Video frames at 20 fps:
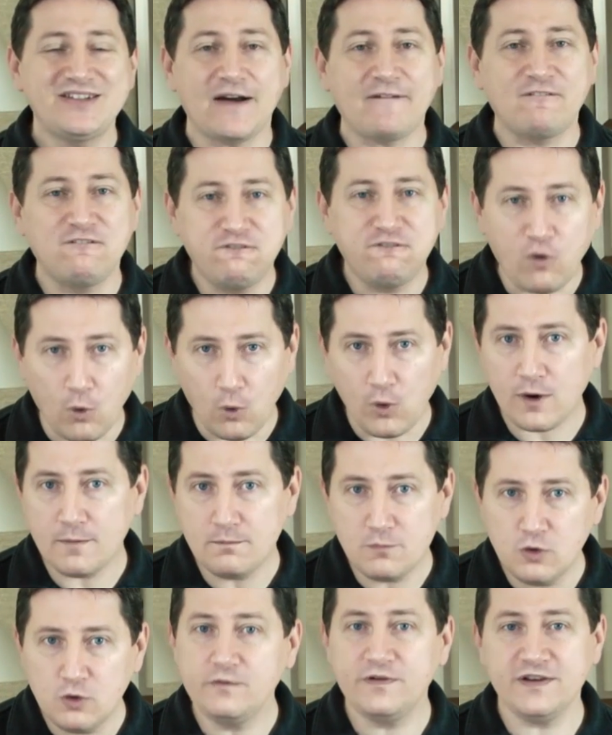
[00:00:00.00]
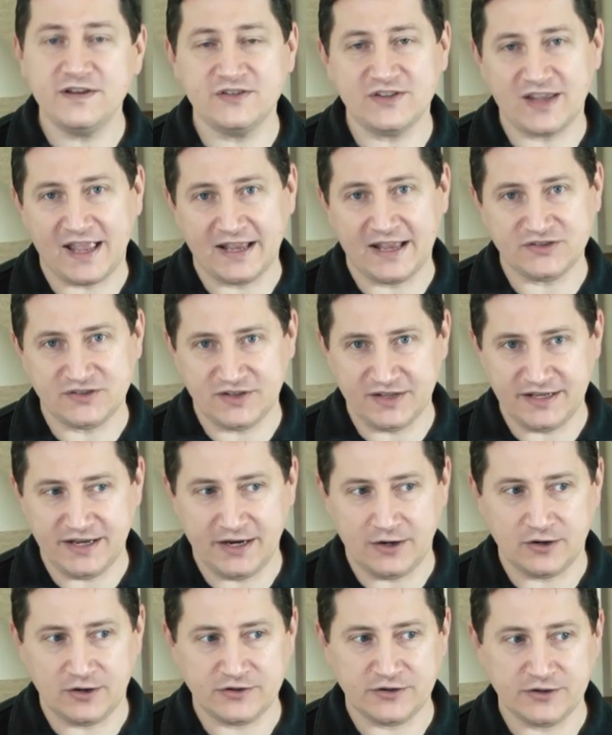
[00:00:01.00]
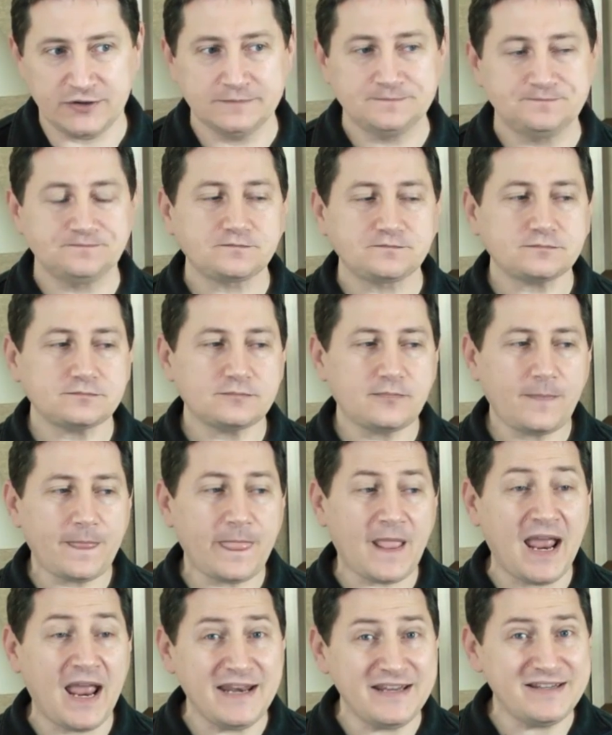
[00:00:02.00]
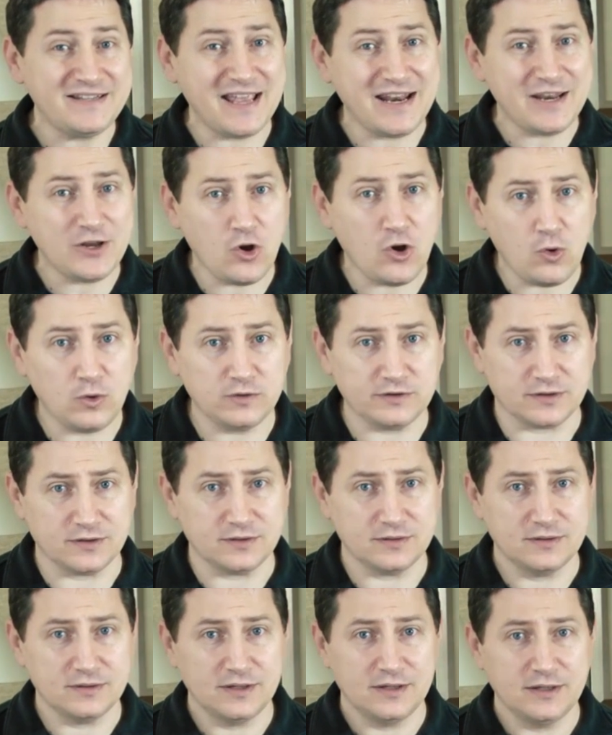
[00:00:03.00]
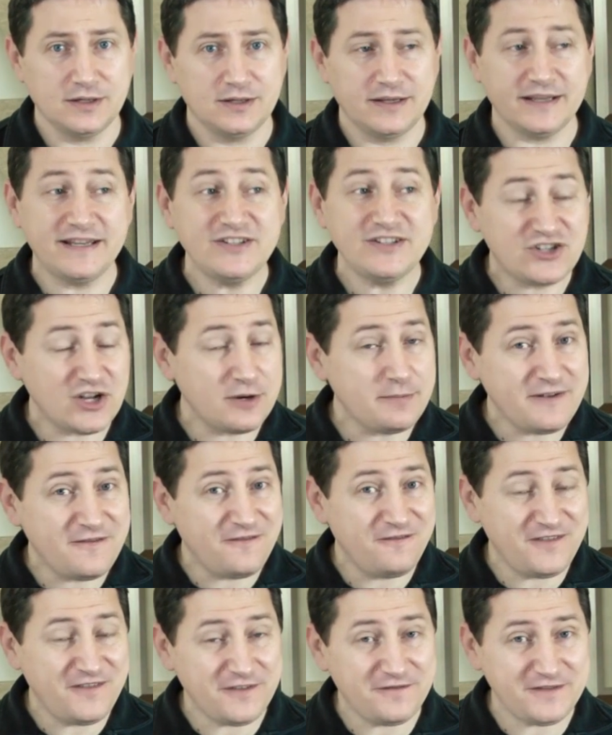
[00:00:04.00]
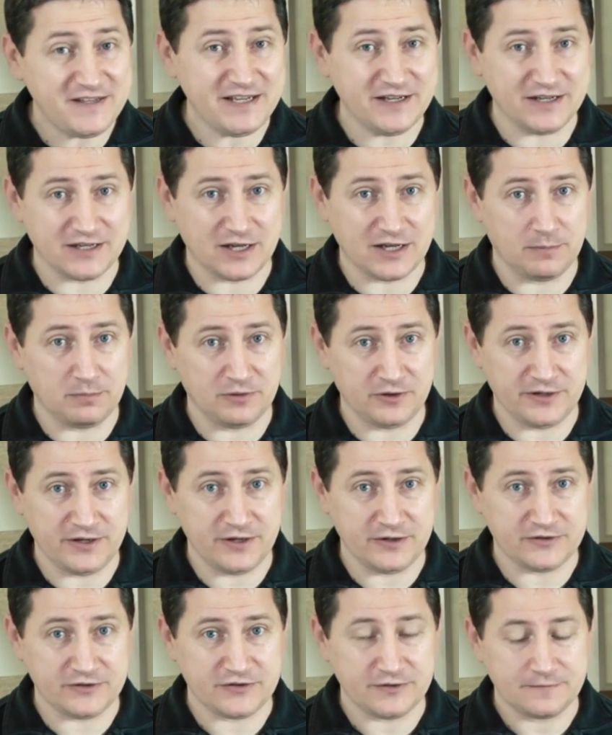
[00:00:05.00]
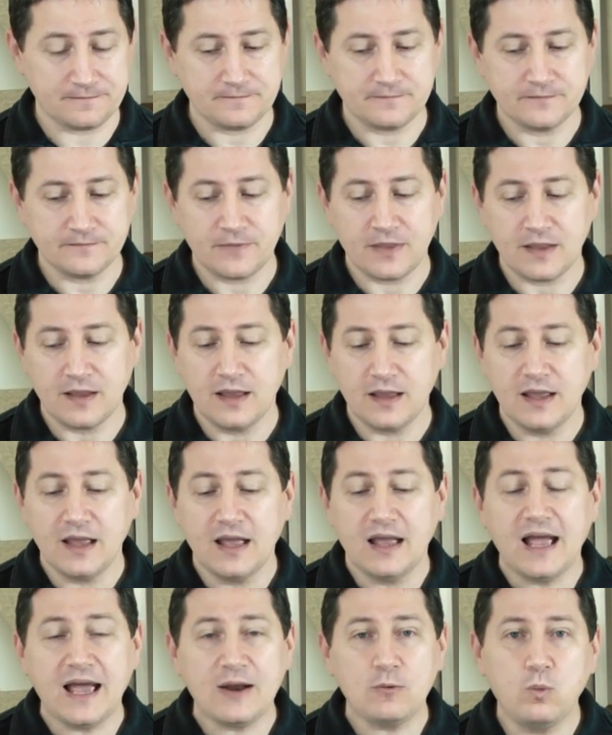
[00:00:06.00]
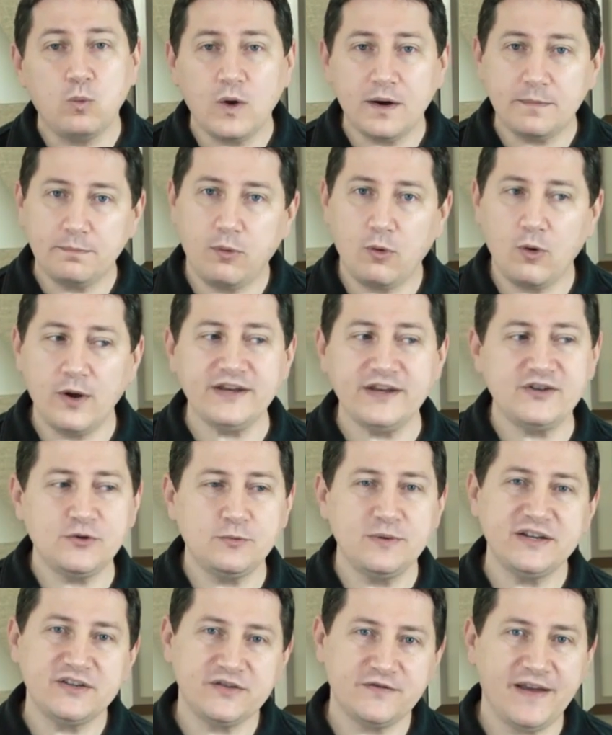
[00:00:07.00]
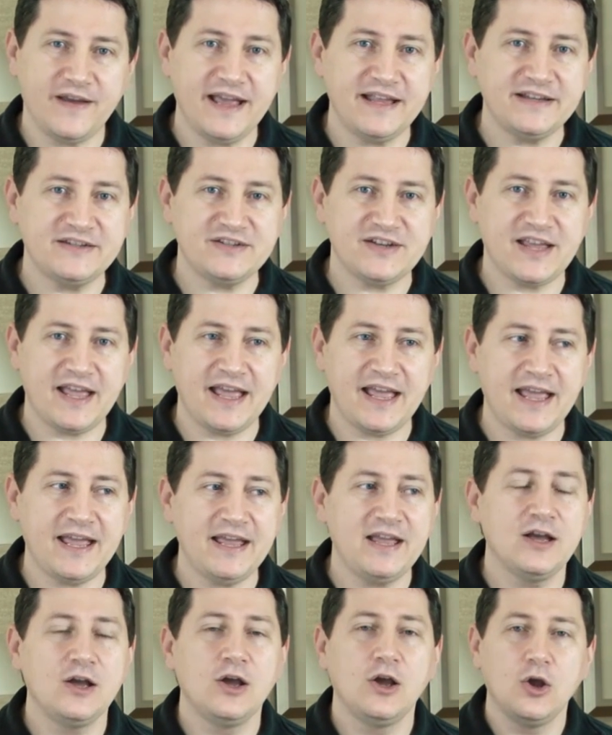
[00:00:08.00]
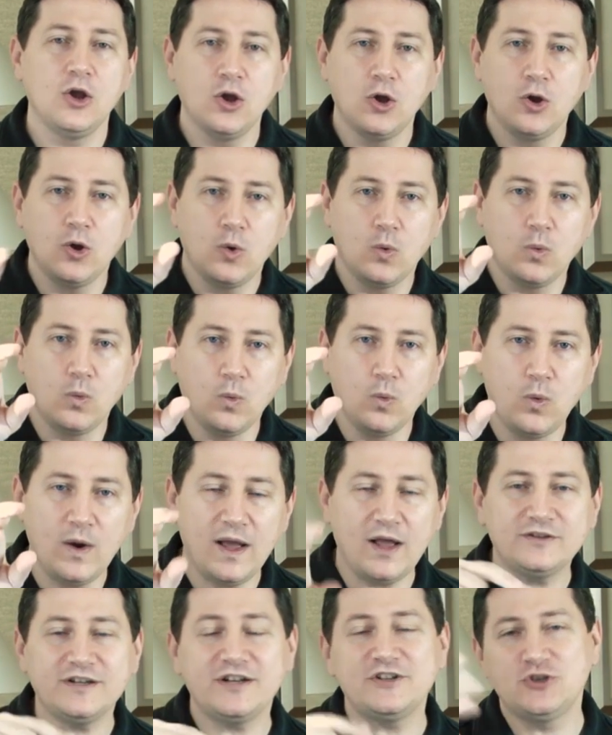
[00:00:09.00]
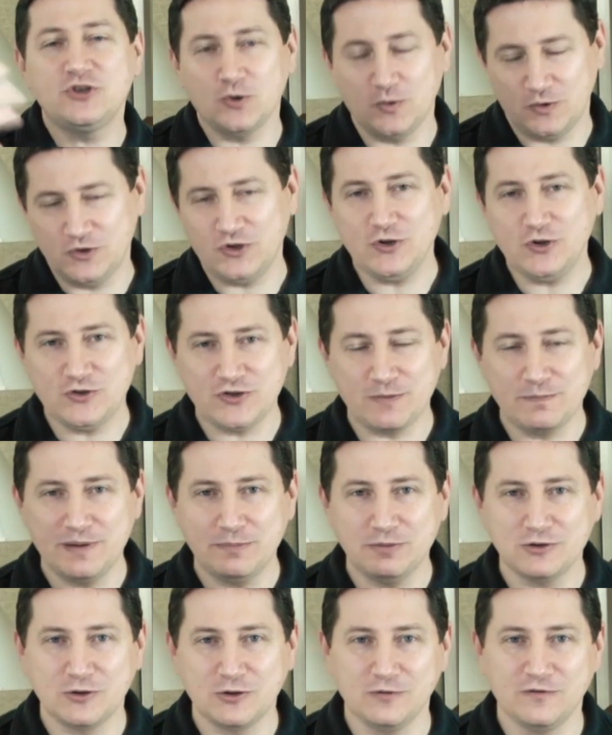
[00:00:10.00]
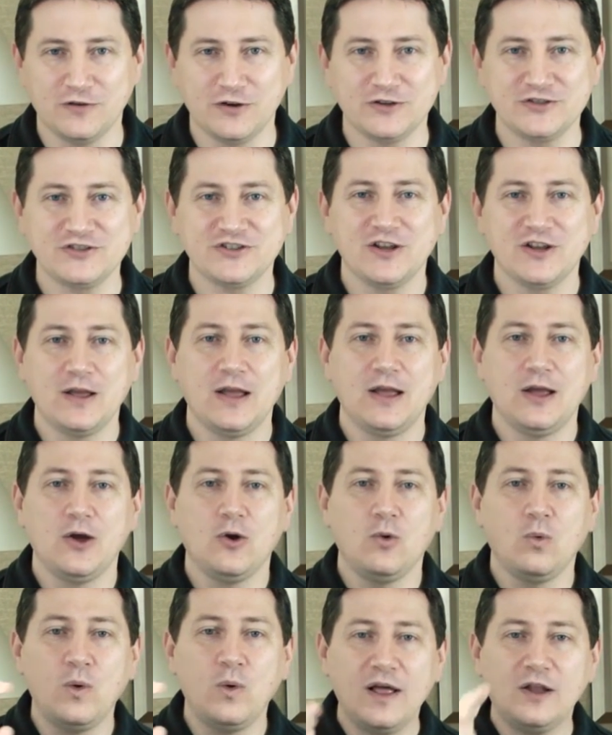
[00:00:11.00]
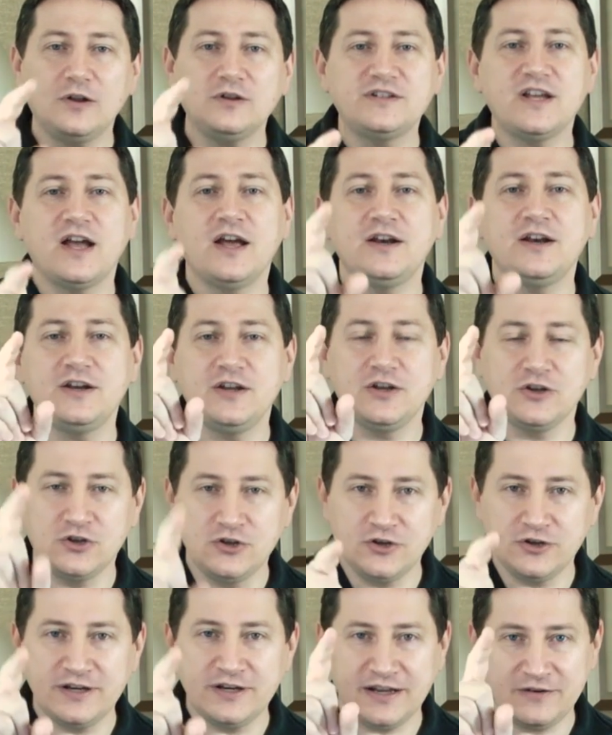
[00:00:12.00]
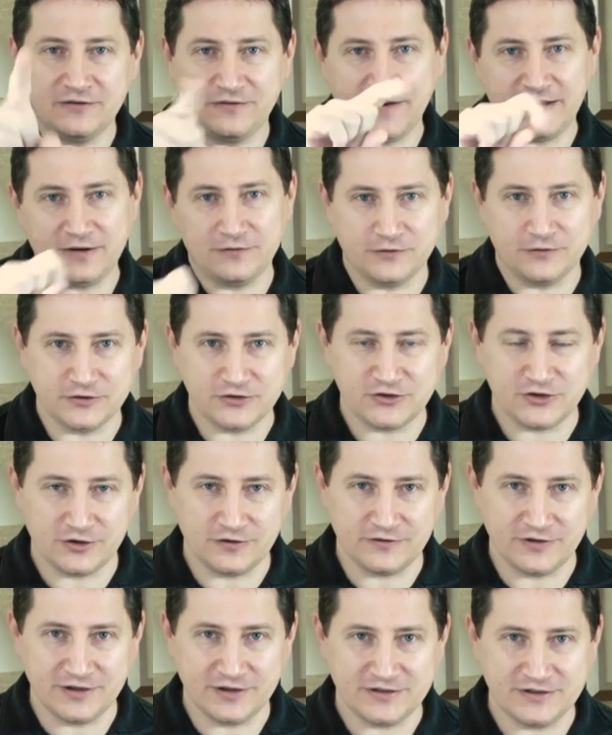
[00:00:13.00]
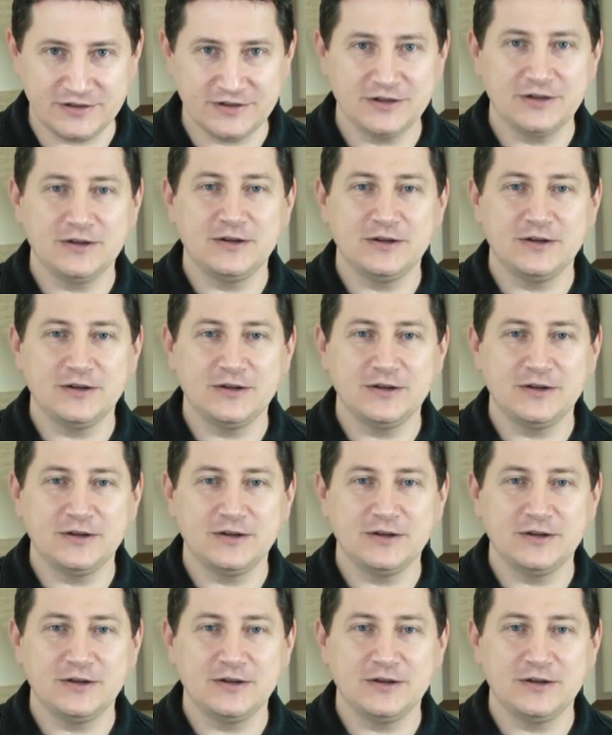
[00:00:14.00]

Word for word: done four movies as the character, and he's getting older. Like, he's going to be fifty in a couple of years. At what point do we as fans say, well done, to, to use a biblical verse, well done, good and faithful servant,